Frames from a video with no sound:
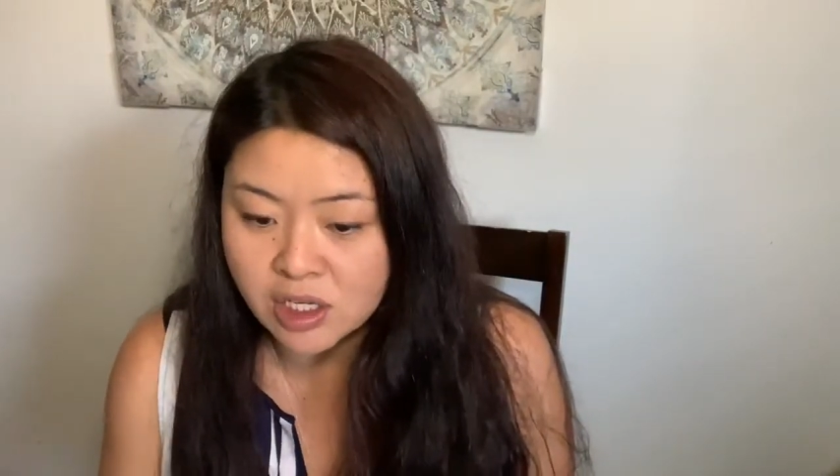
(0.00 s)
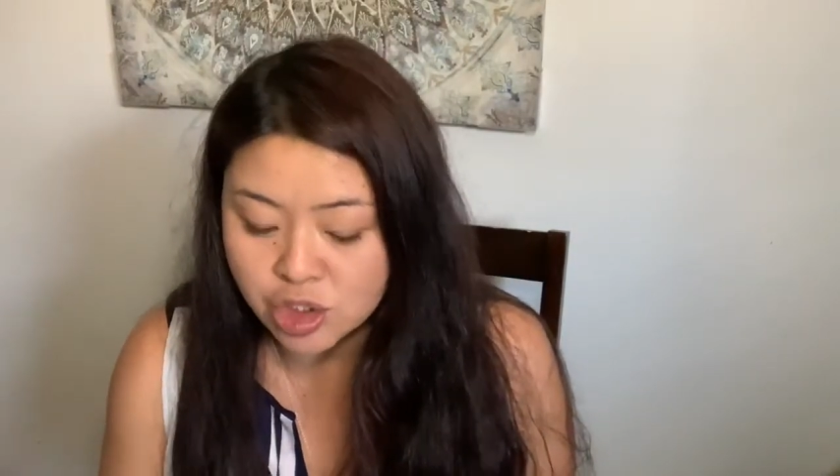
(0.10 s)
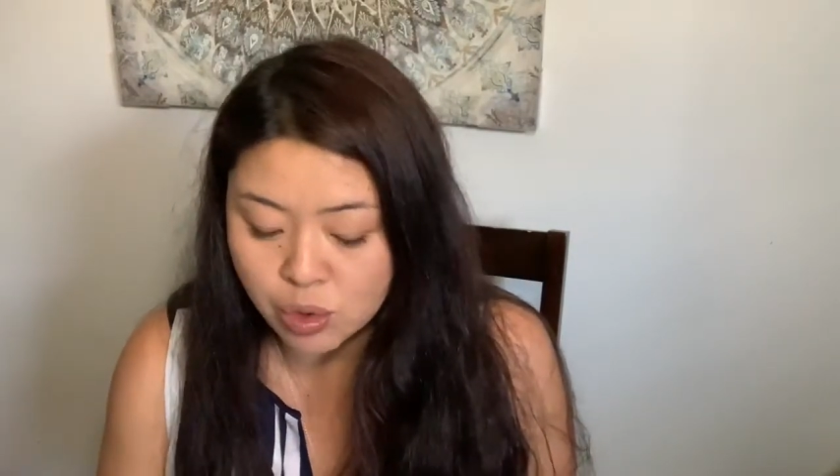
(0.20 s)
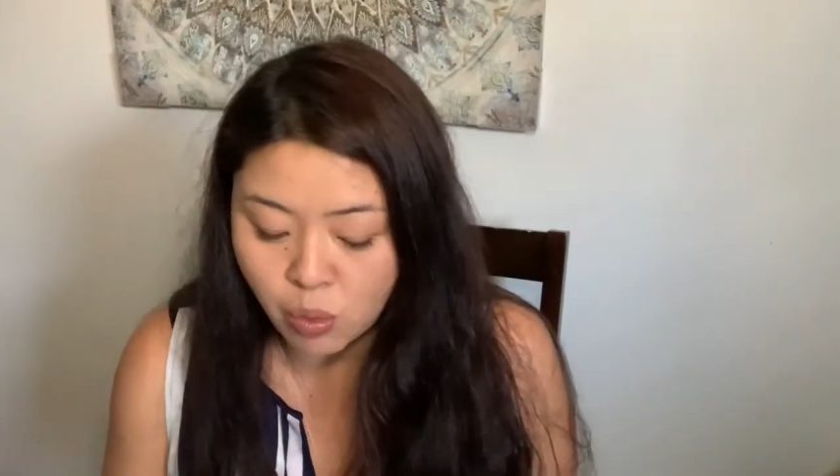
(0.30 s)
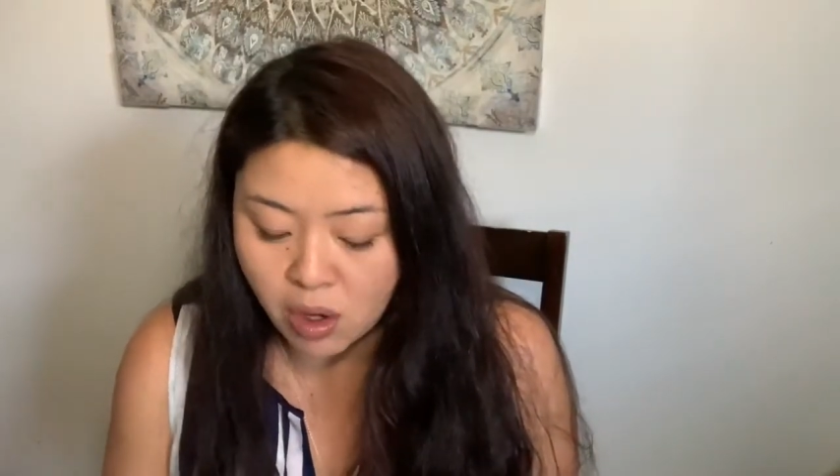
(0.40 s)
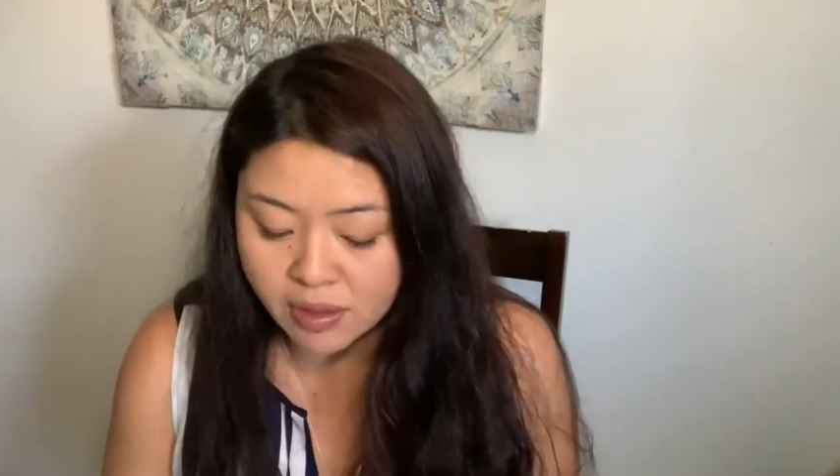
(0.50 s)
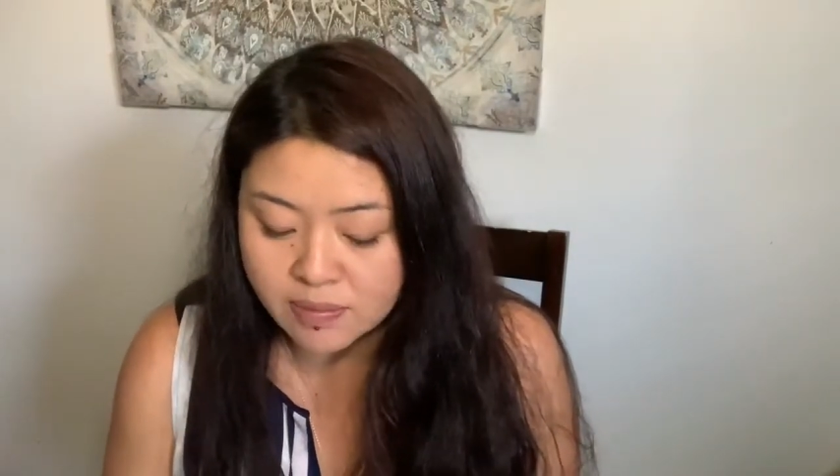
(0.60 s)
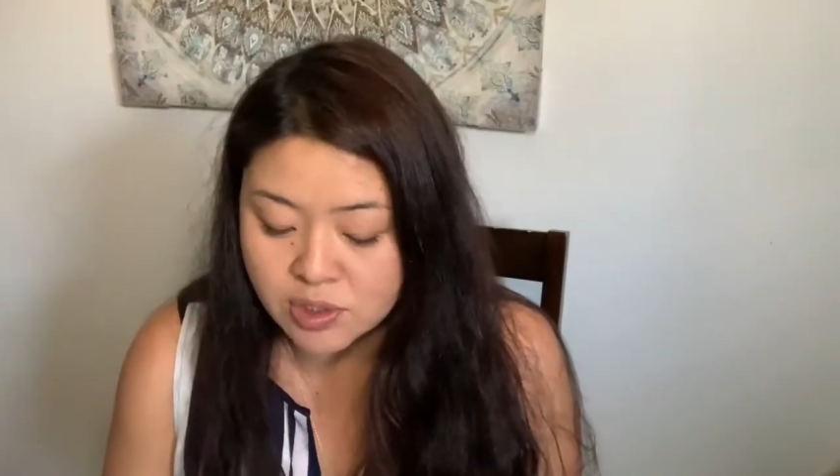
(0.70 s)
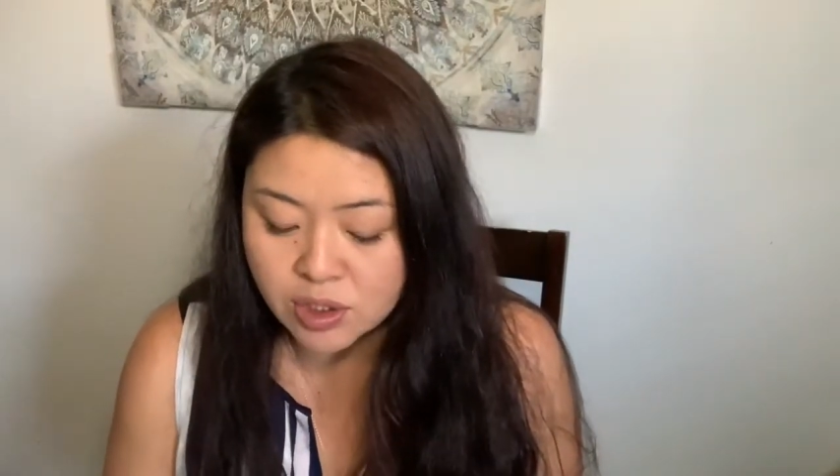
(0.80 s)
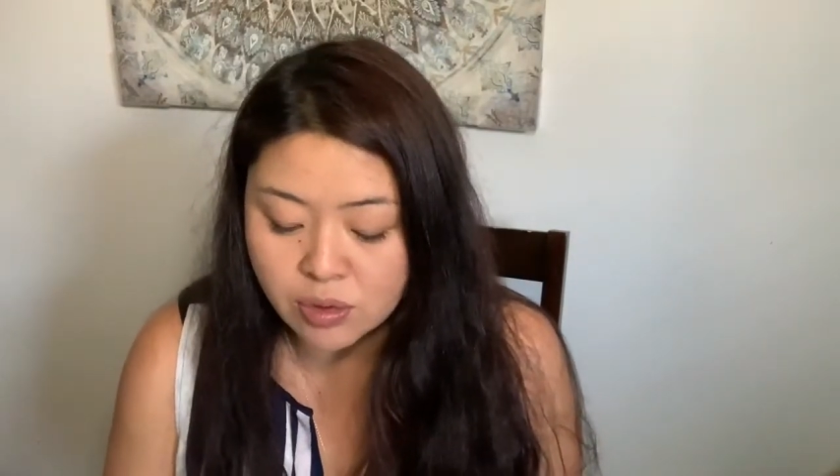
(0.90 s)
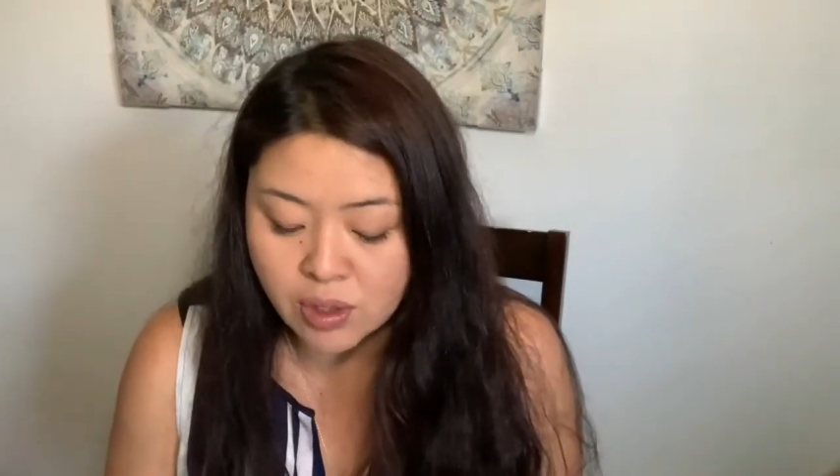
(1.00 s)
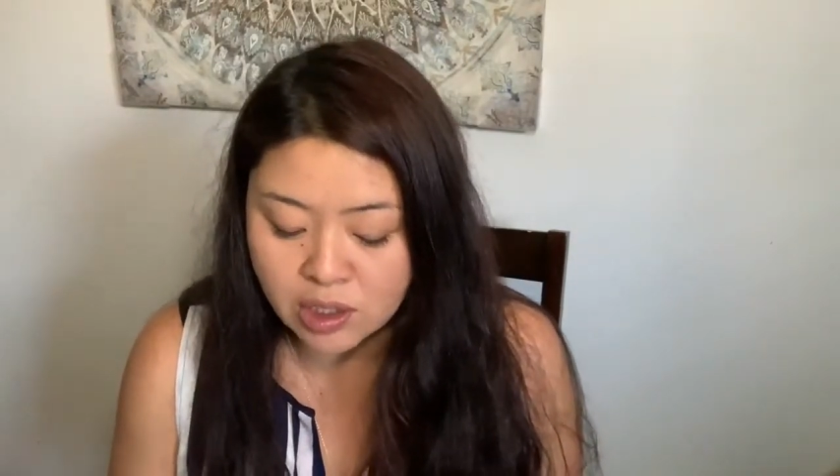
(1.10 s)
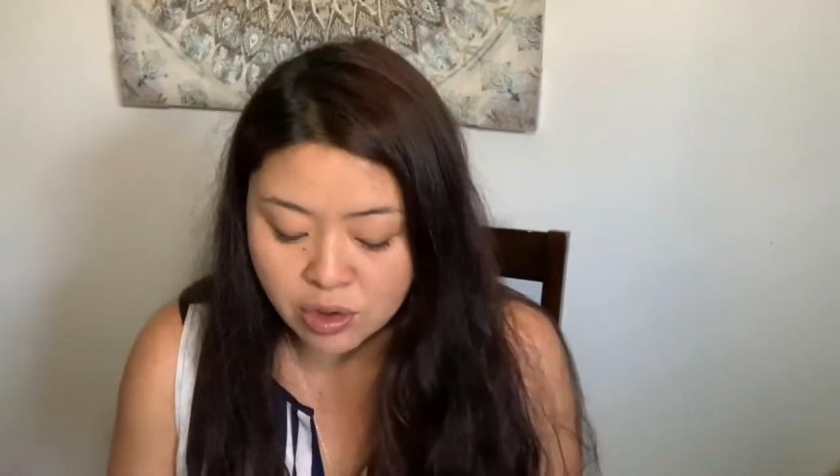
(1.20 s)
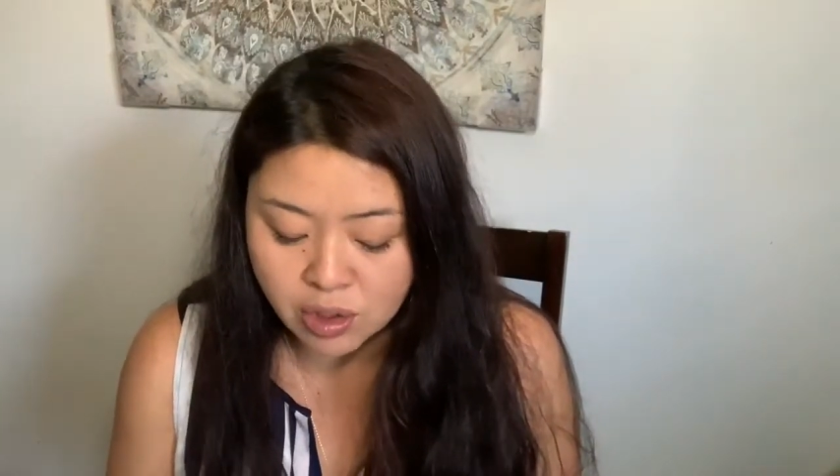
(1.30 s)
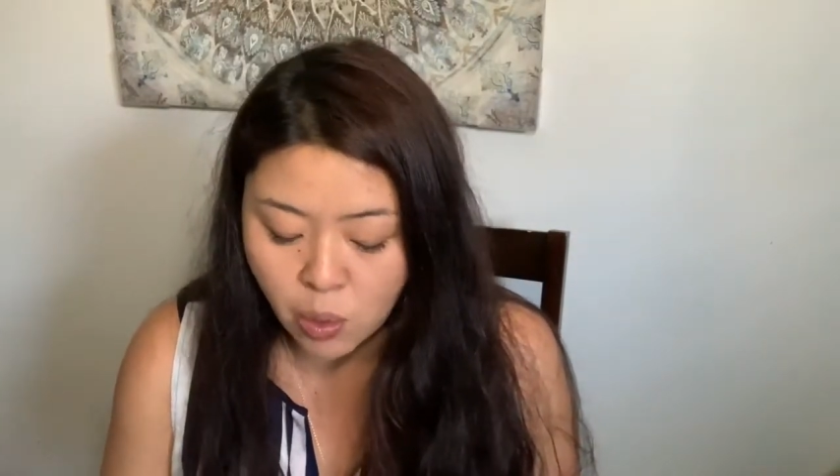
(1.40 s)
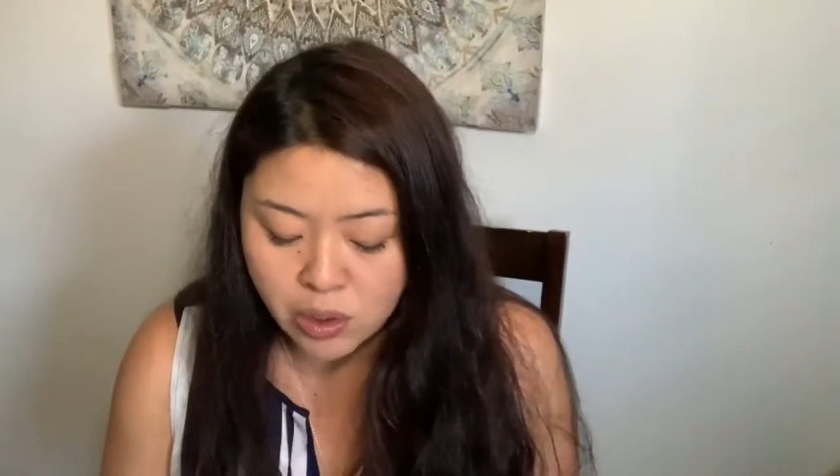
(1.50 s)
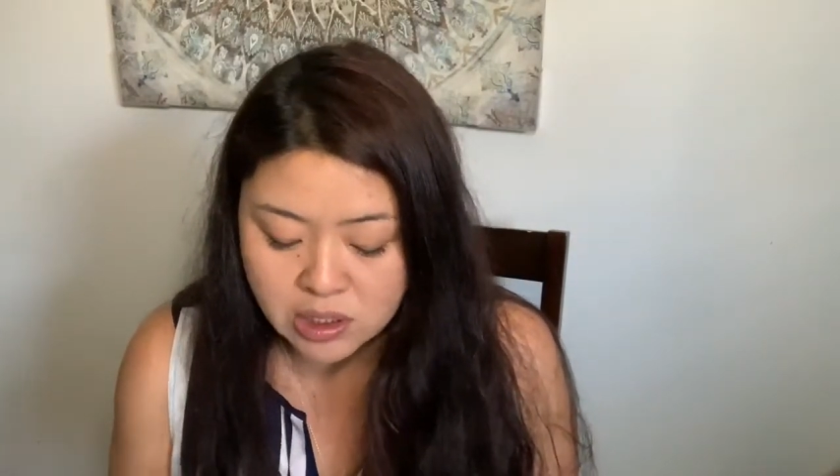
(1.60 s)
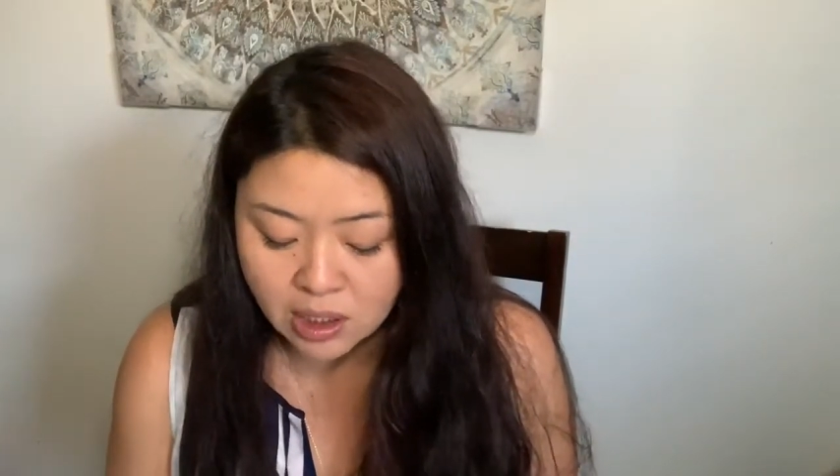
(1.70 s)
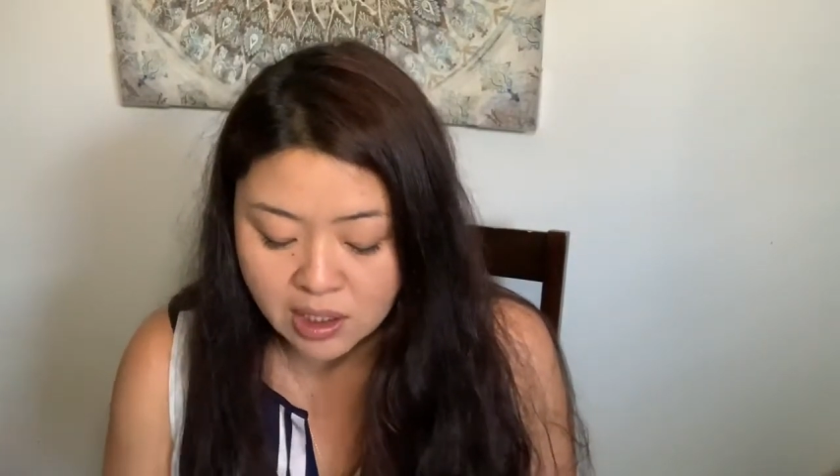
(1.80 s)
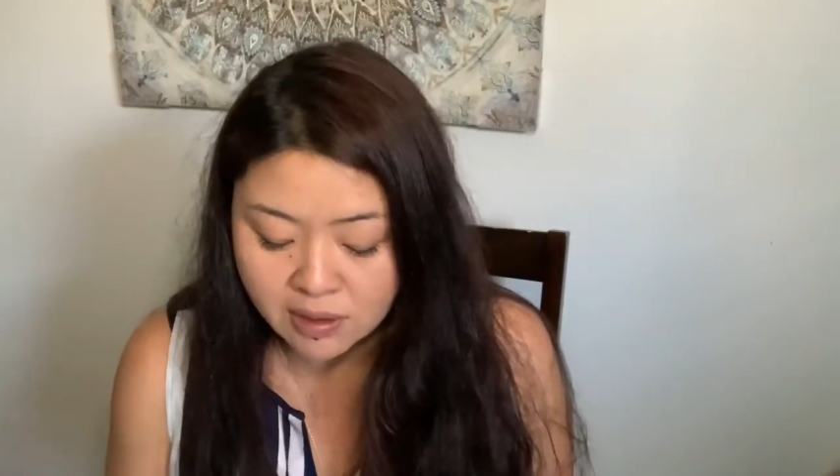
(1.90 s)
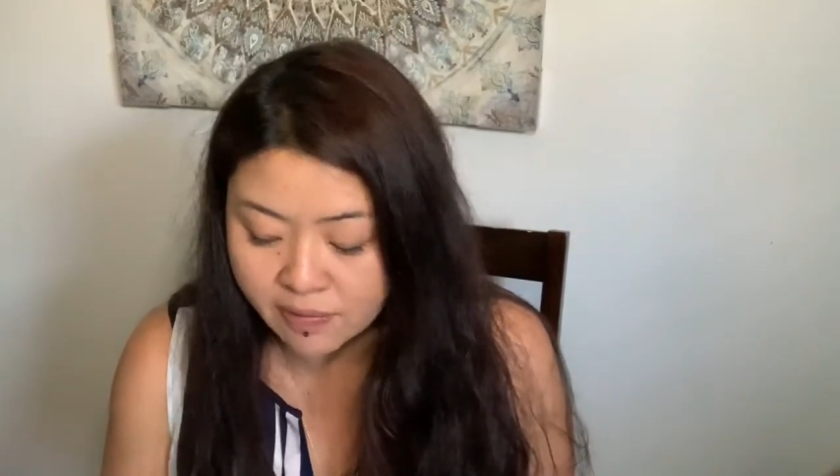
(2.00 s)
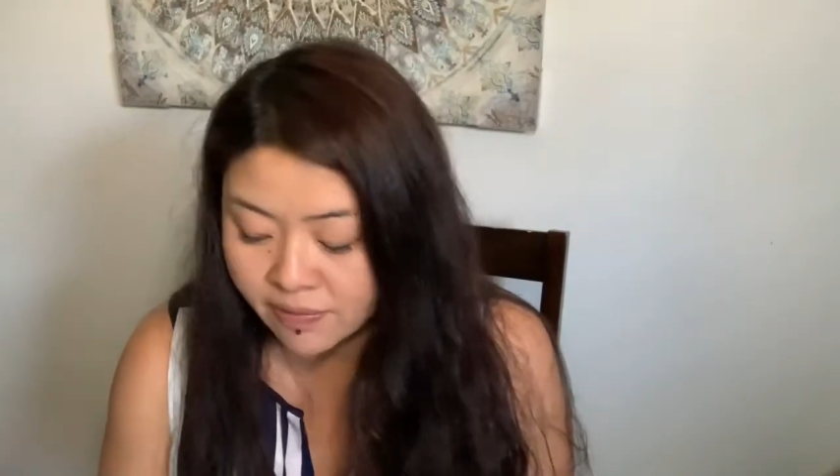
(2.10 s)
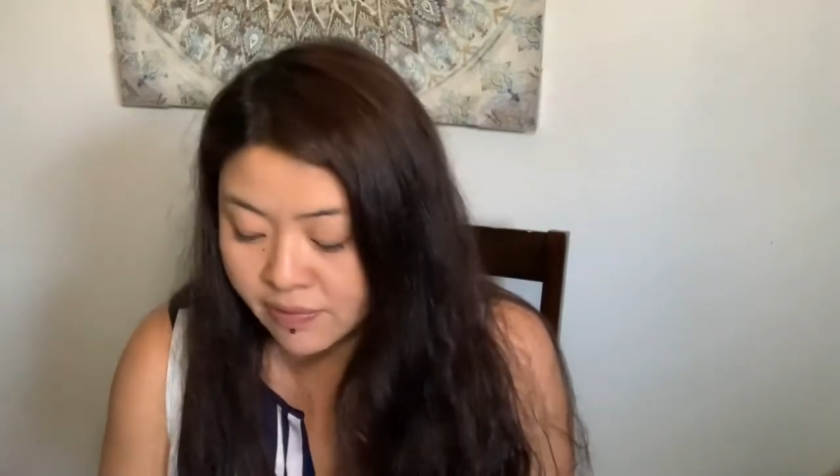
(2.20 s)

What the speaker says: as you want them to. And you're going to leave.